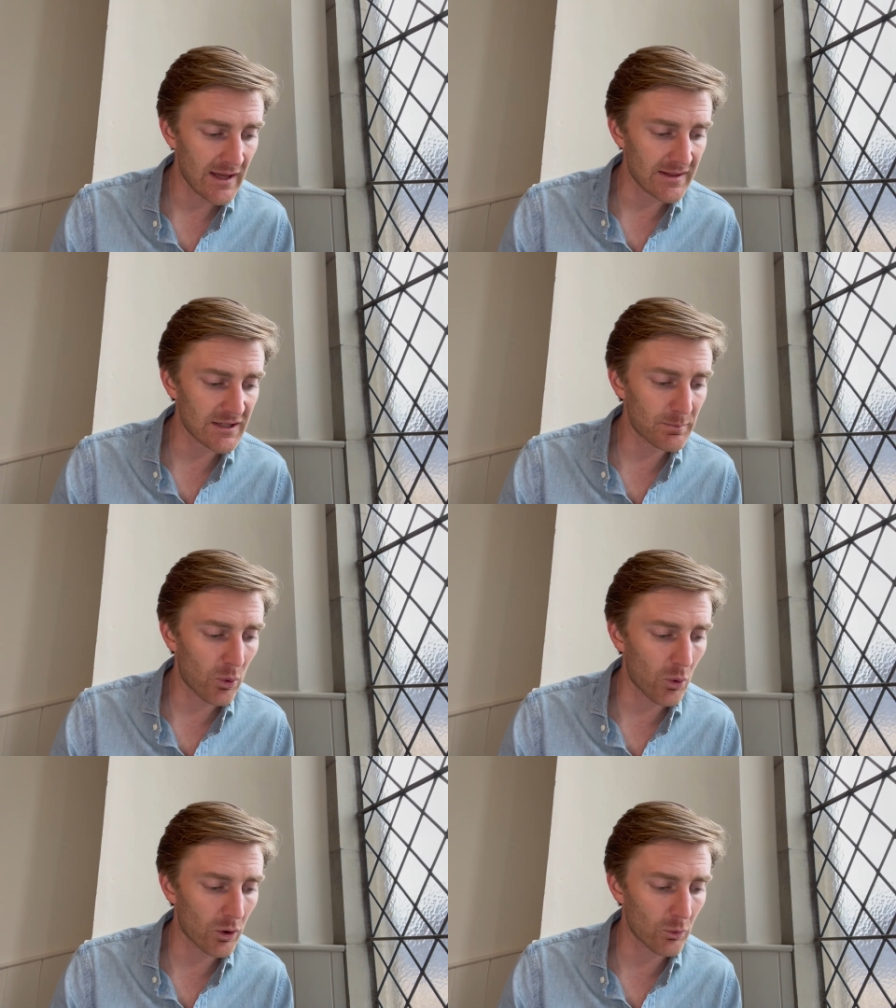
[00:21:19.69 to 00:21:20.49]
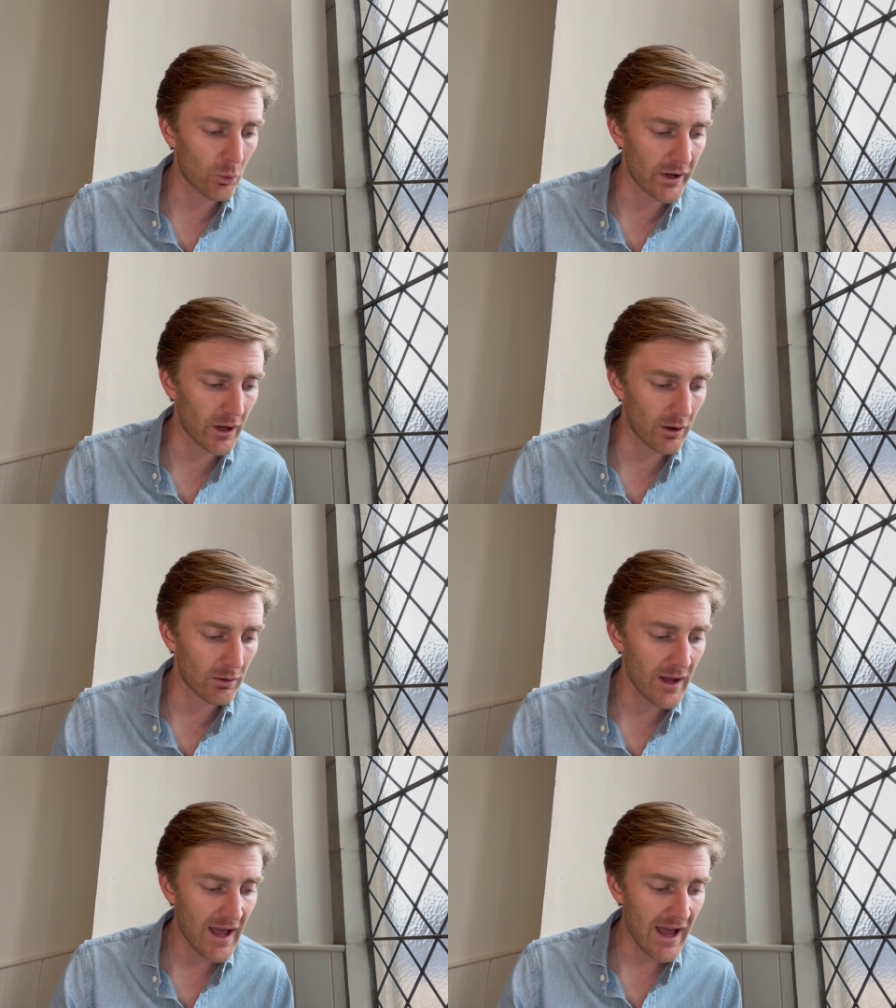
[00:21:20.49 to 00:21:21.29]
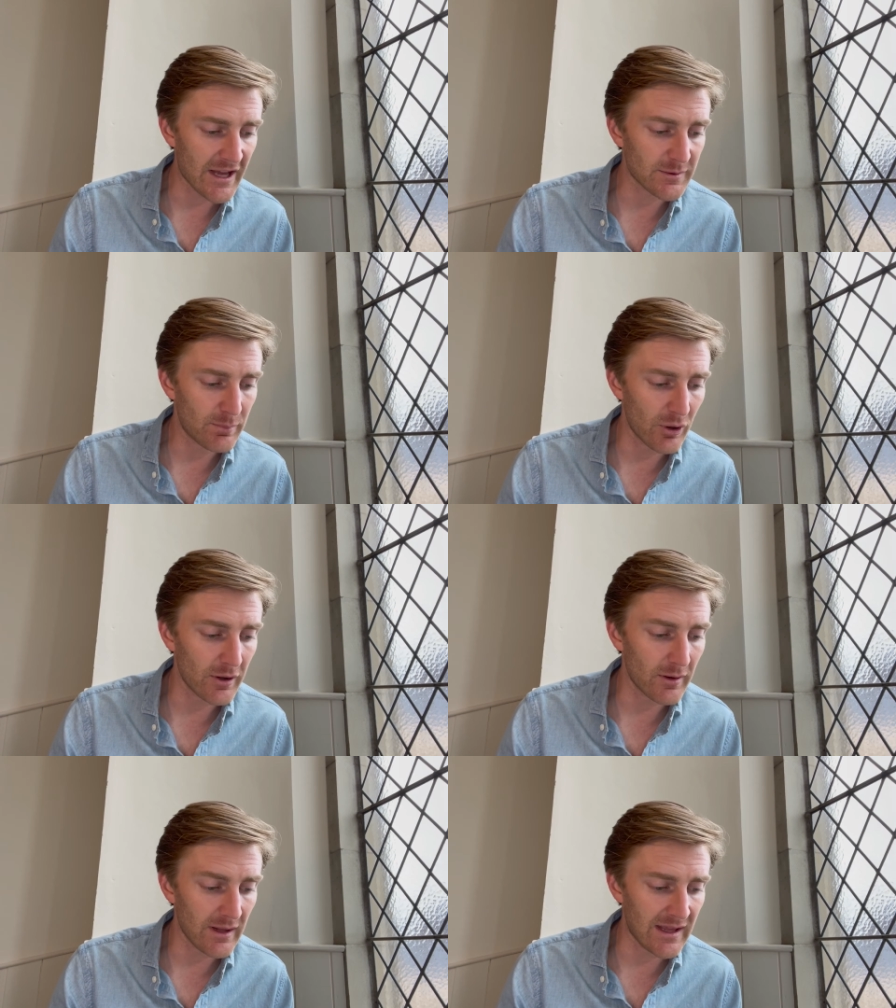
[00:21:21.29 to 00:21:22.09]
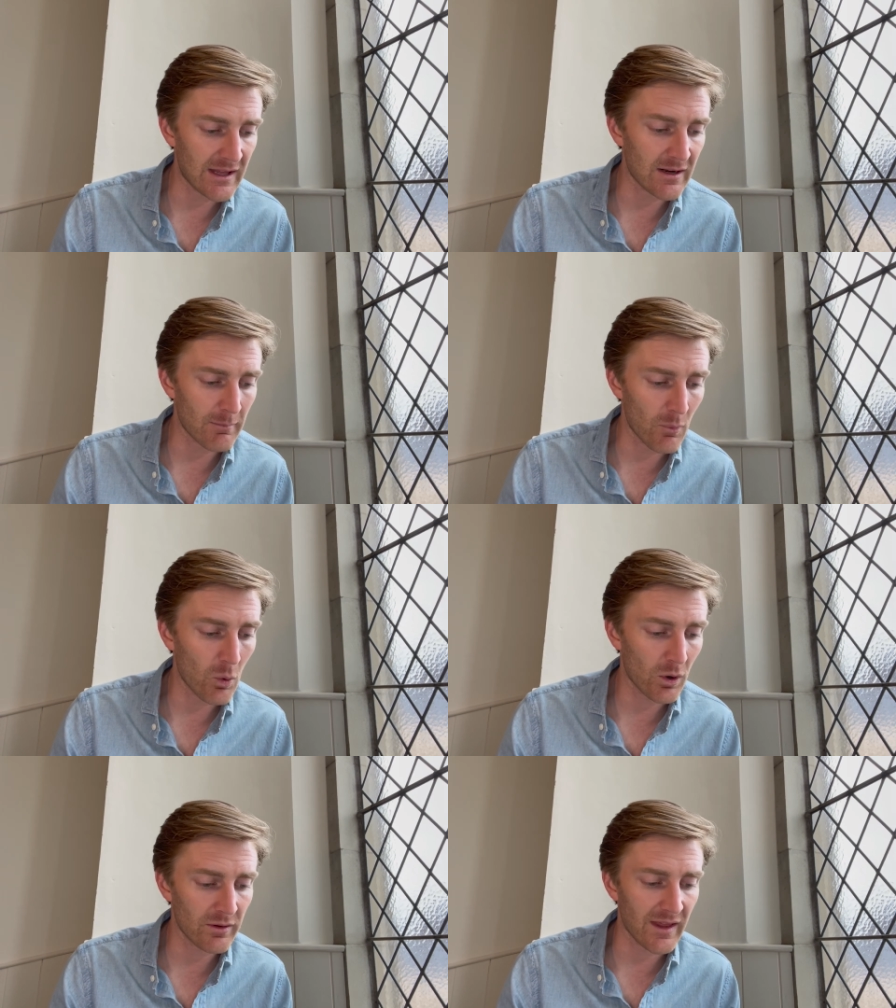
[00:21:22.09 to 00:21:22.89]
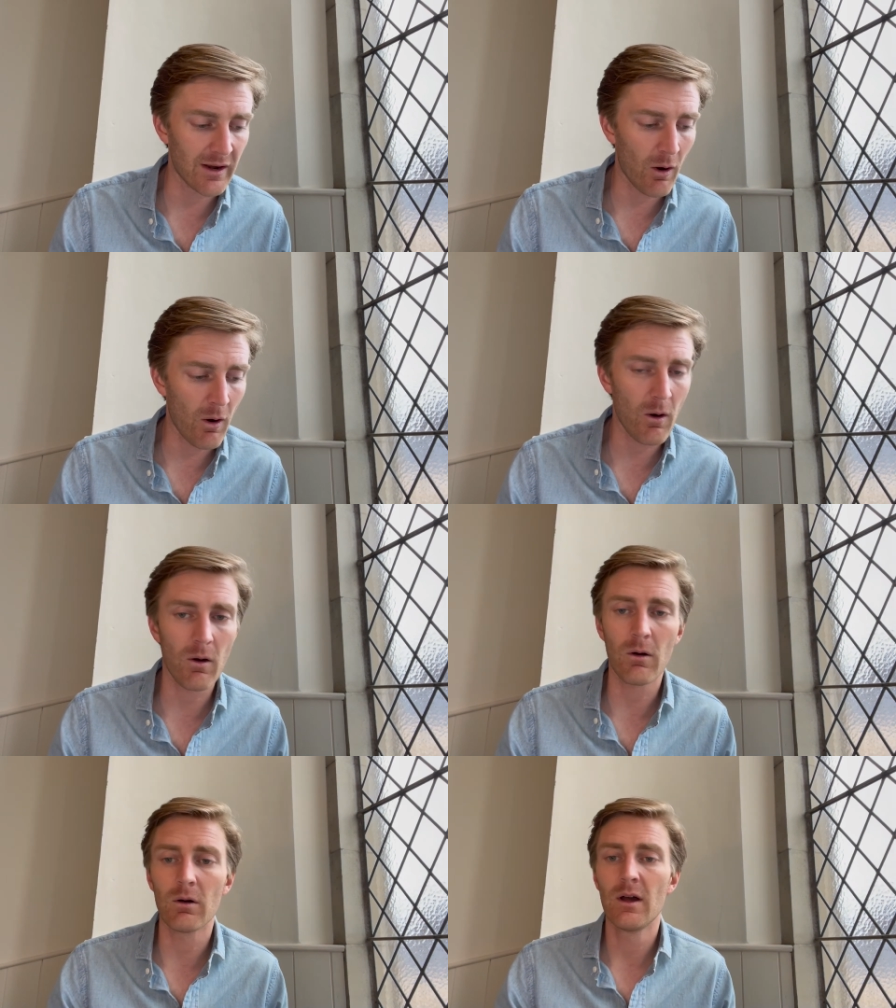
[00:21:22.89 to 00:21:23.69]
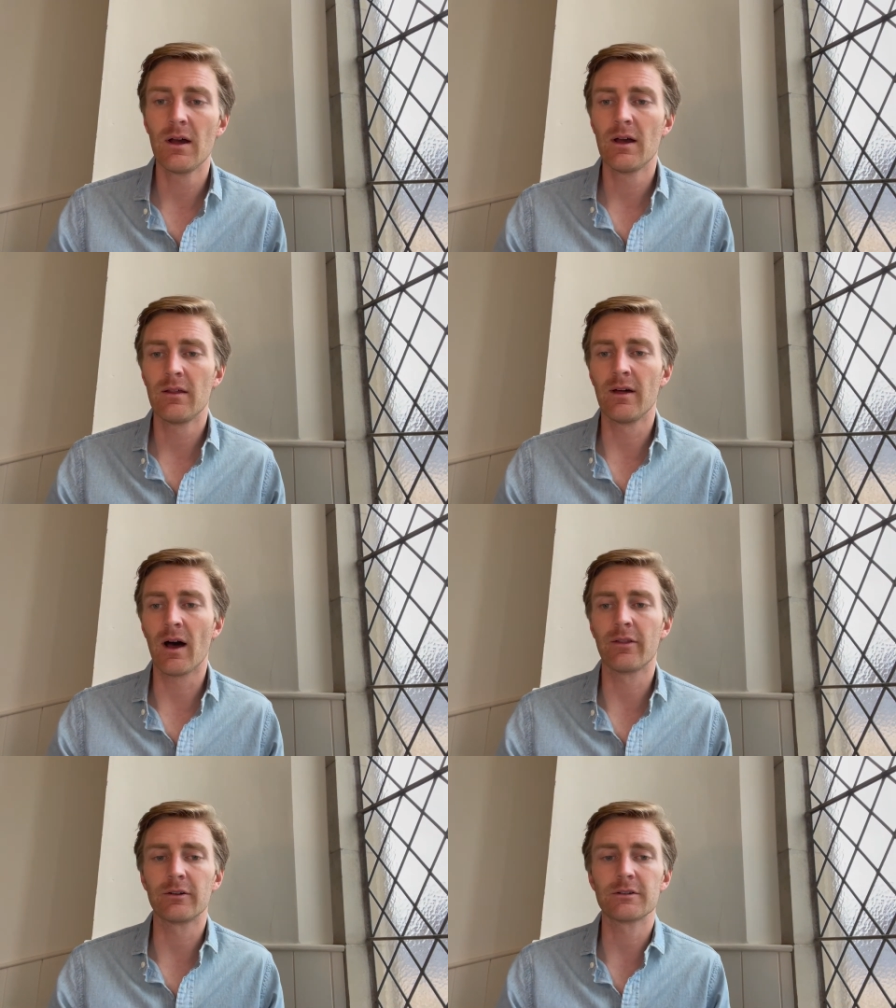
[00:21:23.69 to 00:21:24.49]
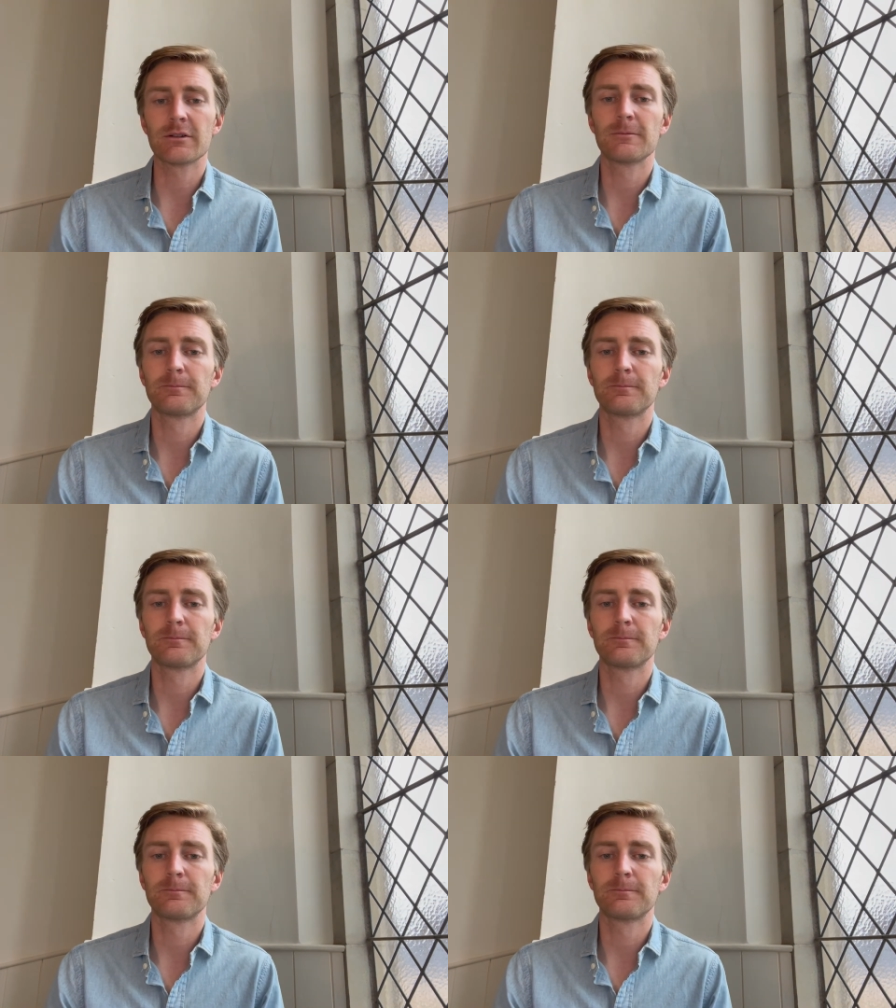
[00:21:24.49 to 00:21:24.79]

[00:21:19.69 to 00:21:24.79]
this poor widow has put in more than all the others